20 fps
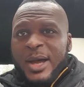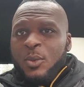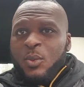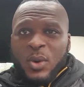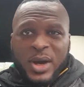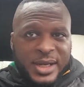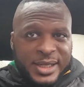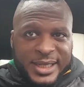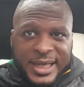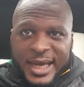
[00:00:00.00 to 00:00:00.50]

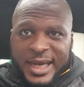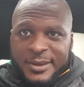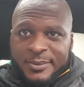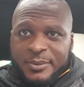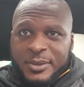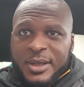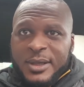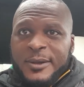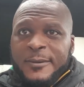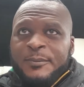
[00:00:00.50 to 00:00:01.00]
one game,
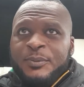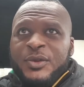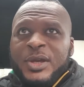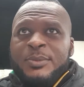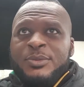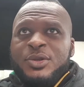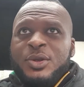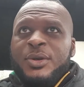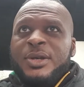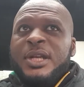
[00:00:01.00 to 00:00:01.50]
I'm
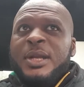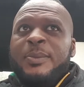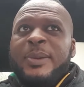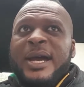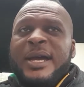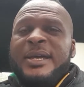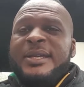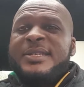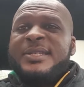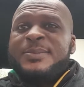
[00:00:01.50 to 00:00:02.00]
talking
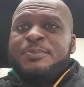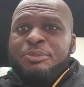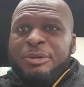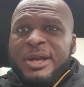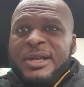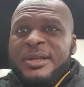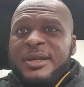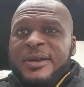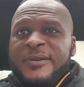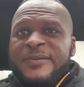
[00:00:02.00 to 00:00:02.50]
about a
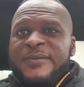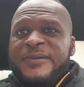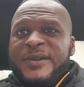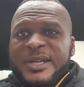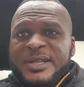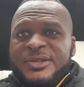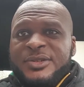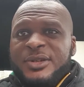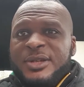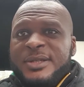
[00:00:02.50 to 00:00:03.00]
spread of
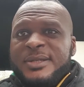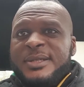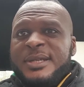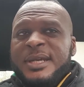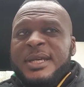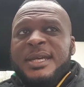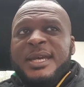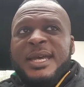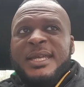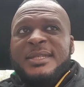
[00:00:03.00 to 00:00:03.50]
fixtures.
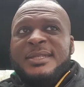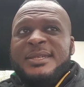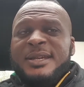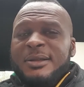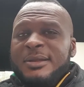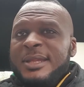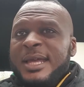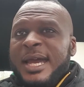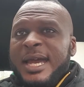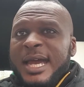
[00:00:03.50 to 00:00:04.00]
Until
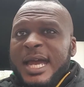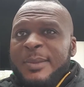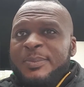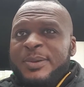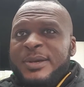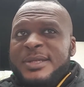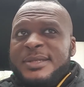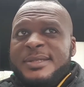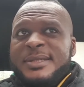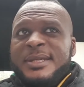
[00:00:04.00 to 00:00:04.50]
that
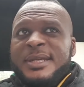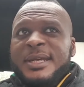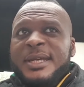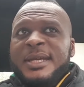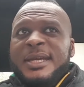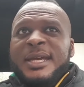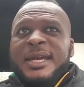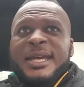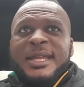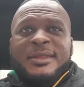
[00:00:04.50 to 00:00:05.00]
happens,
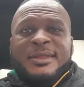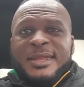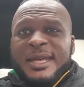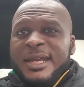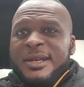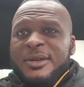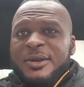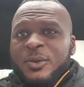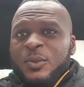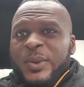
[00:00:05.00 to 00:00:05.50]

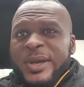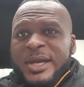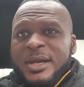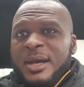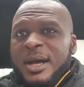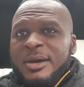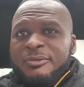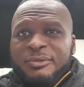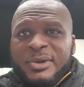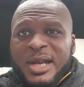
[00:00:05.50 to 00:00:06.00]
then we
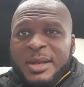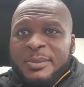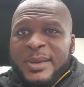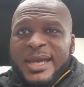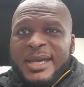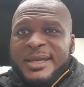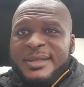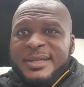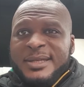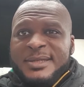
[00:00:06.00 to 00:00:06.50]
can't really
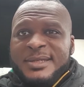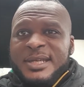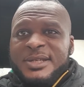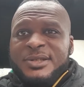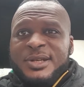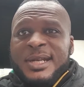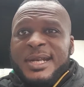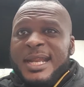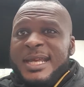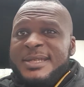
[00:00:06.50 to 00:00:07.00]
make a
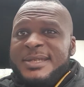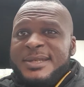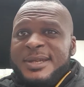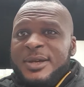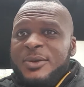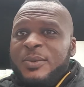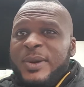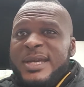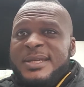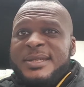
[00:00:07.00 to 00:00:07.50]
decision. Leicester
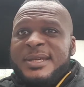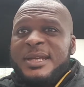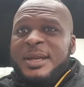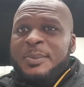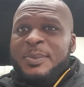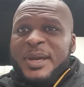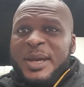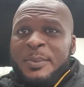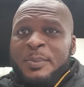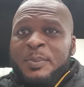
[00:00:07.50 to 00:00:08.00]
away is going to
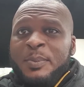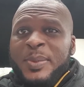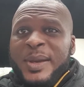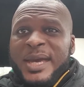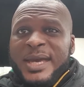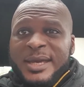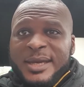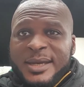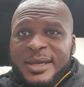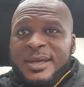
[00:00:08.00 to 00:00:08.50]
be a
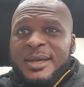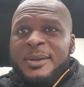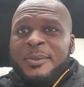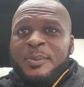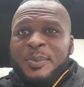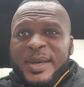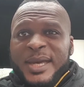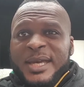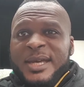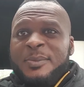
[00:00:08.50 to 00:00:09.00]
big,
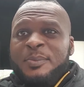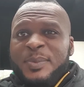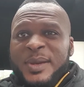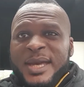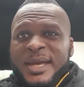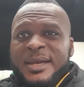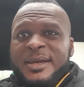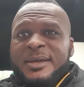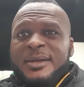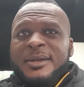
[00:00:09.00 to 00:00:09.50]
big,
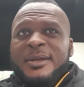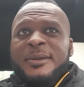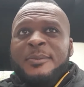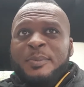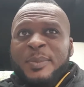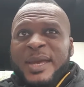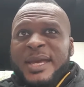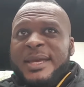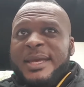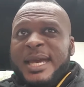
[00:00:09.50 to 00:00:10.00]
big,
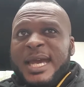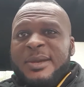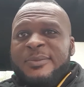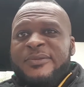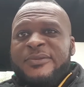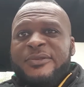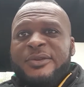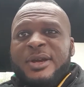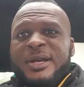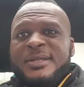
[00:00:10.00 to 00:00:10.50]
big game
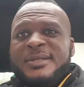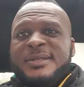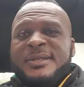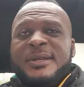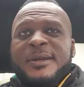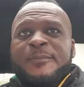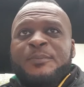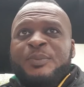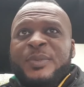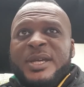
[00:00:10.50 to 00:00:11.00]
for us.
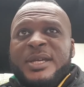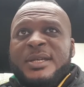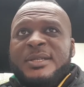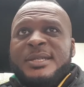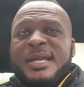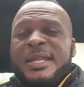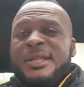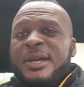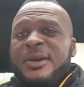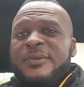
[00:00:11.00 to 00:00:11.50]
Because
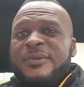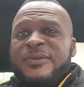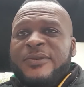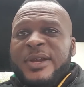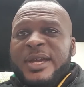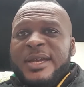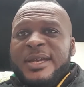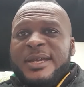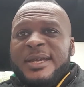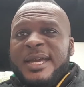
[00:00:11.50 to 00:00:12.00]
I don't
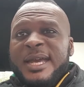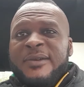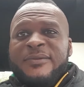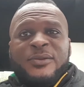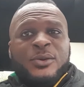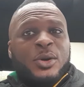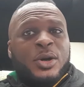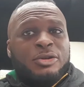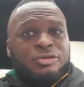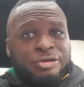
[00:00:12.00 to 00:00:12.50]
think, if
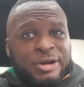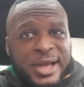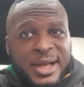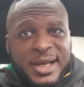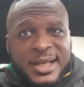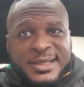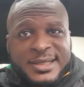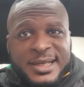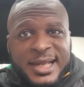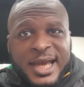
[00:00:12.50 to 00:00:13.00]
you're a
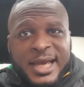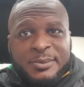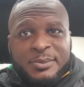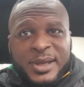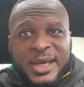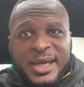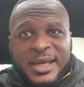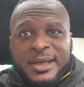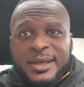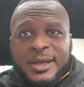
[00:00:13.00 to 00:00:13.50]
realist like
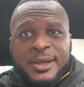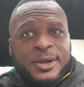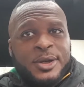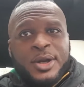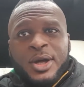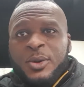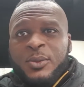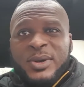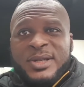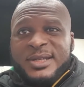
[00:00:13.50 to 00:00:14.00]
me,
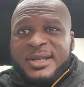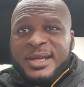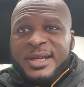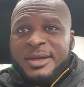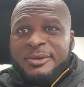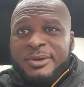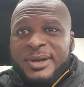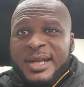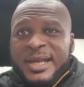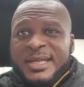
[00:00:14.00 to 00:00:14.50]
no one's going to
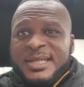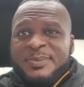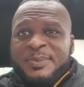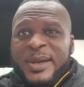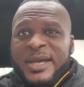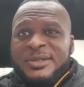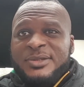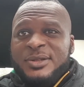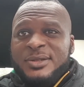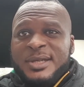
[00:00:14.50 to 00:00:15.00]
really
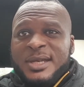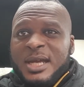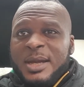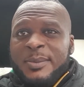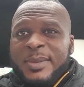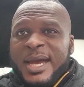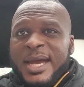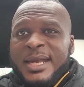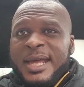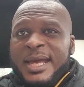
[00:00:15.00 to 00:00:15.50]
expect you to come
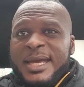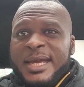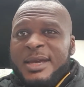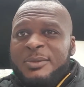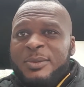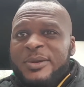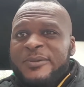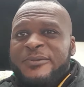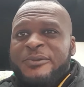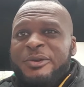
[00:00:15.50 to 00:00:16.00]
out of that game
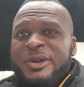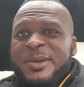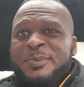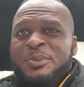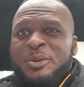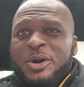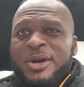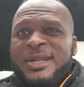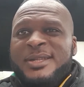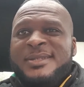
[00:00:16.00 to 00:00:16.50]
with 3
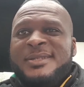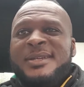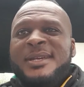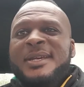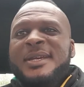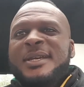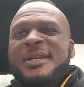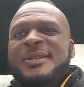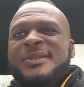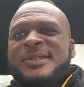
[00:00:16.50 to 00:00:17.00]
points.
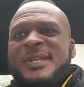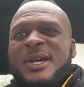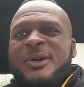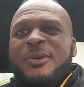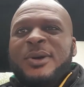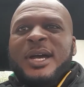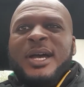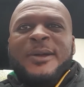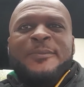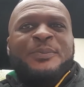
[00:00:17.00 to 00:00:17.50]

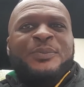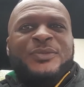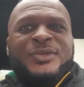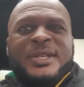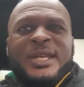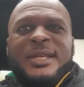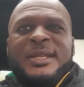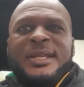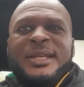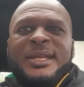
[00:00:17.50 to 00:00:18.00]
So
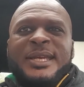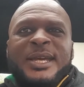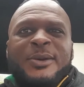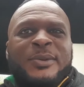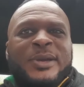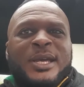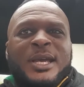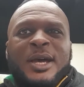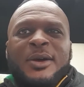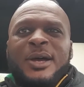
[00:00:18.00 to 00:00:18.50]
so here
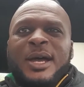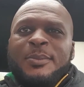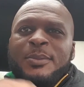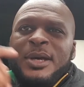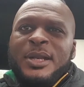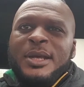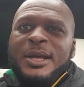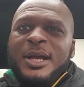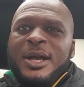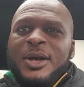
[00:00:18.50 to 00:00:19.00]
we go. I'm going
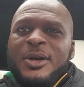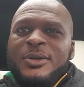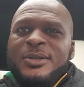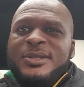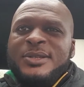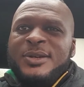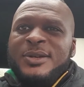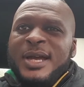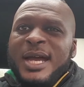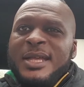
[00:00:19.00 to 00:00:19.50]
to go
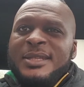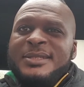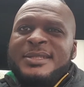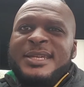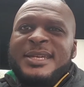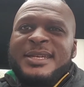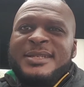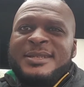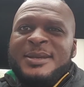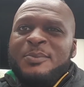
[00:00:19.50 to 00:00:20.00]
to
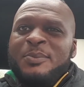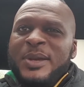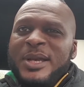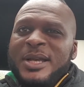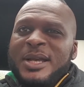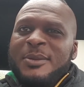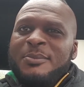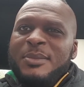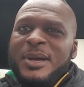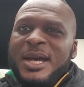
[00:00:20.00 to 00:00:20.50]
Auntie's and pick
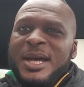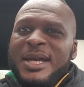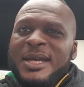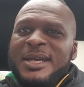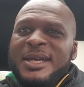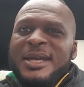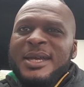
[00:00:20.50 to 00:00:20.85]
up my